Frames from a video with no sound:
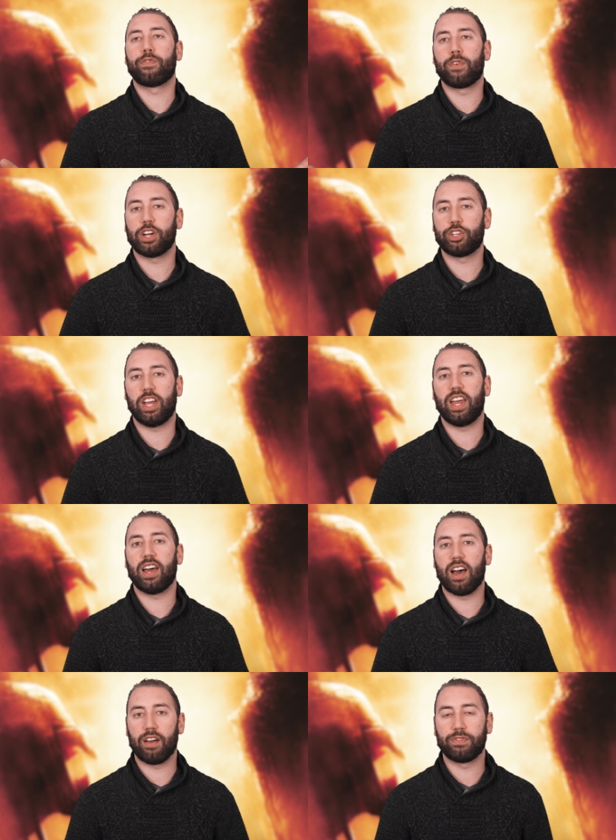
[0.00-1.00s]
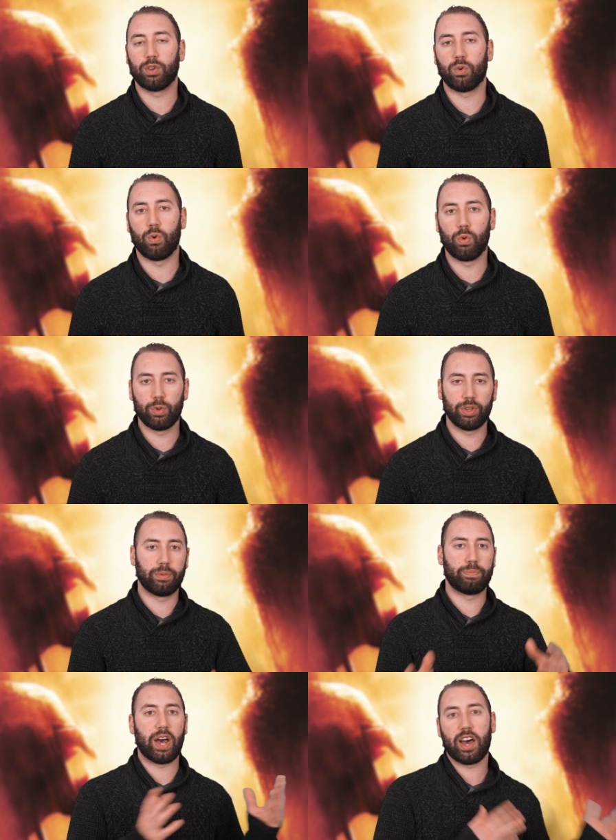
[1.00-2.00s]
fresh air after all
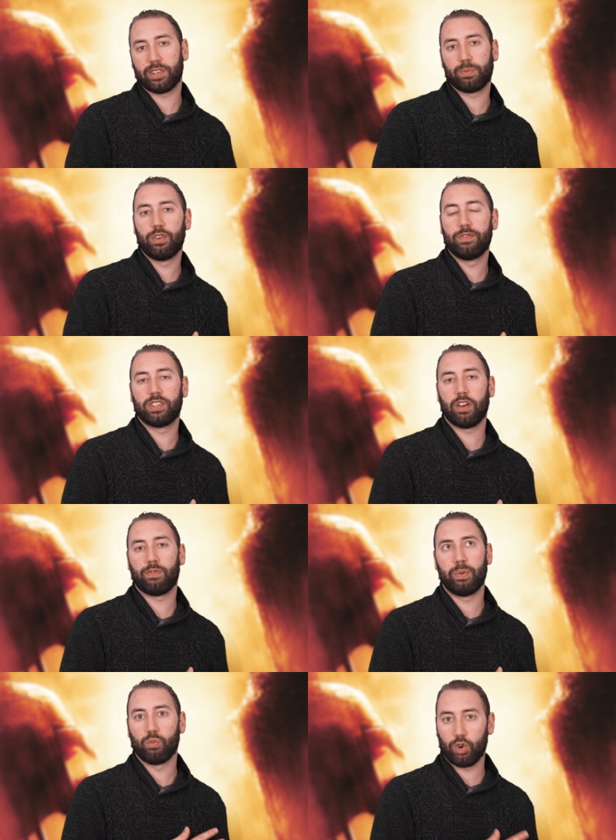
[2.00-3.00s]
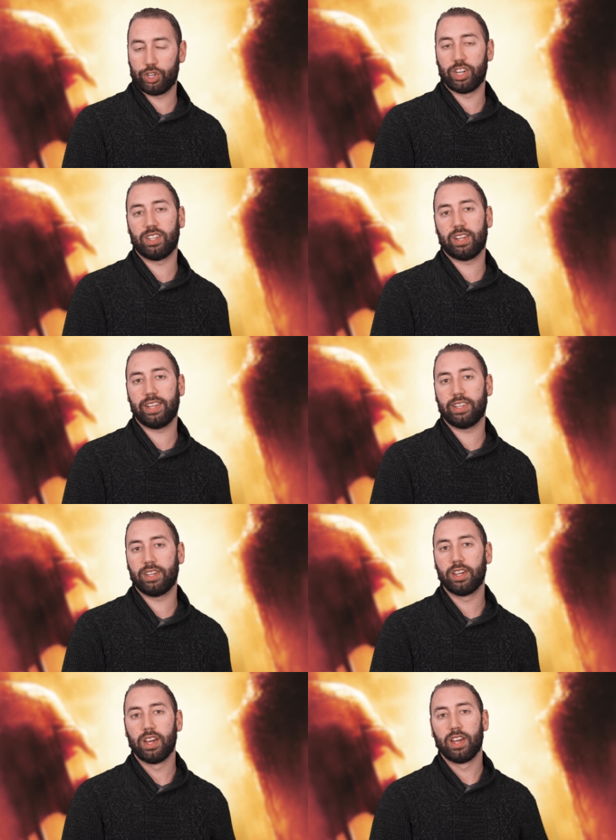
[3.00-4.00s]
the past movies I've been watching
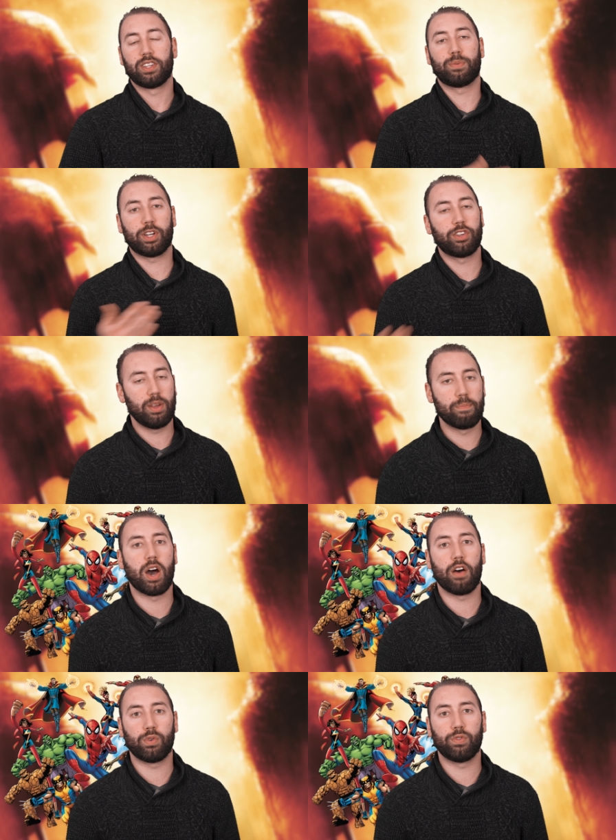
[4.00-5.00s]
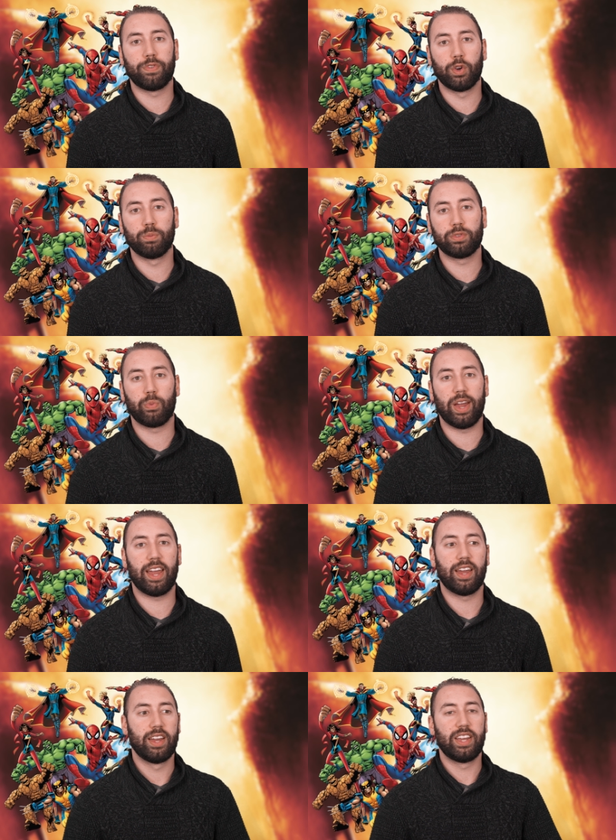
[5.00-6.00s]
lately, especially Marvel films
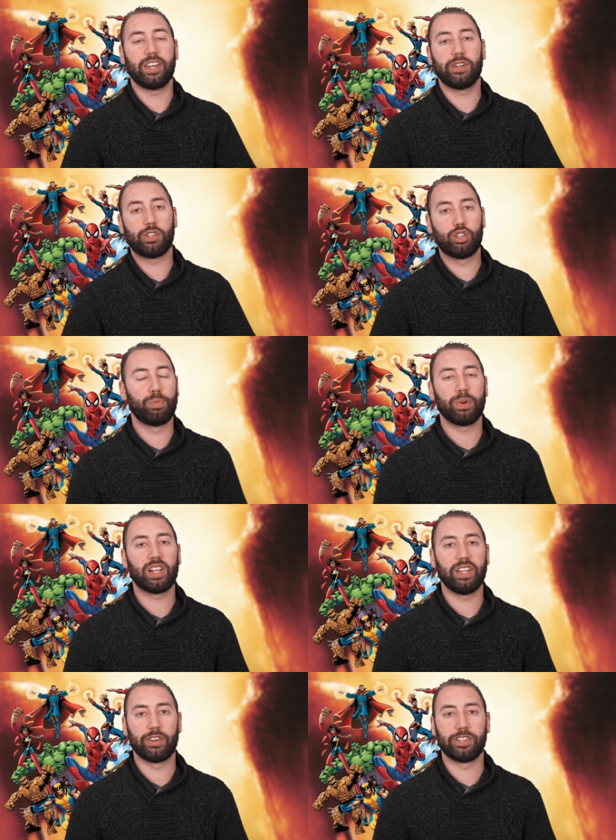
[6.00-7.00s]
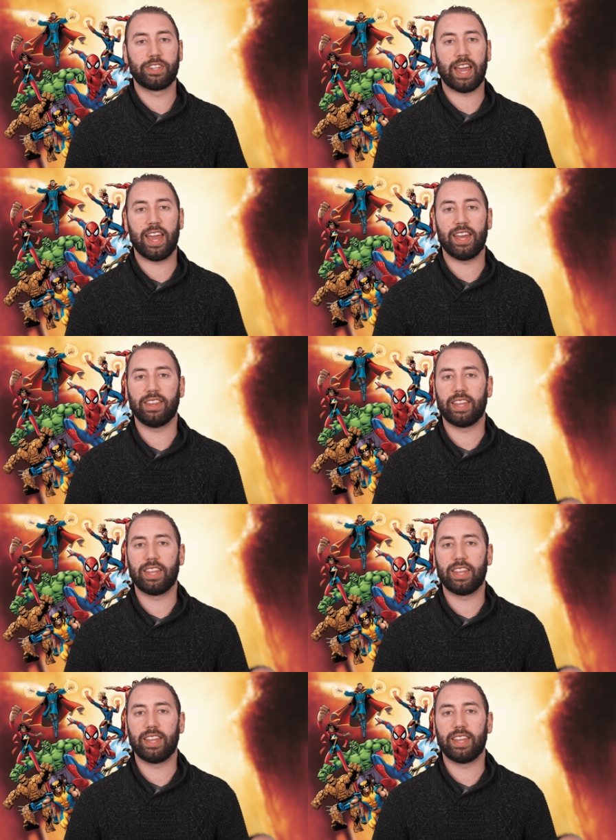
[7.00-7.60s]
where it is super clear as day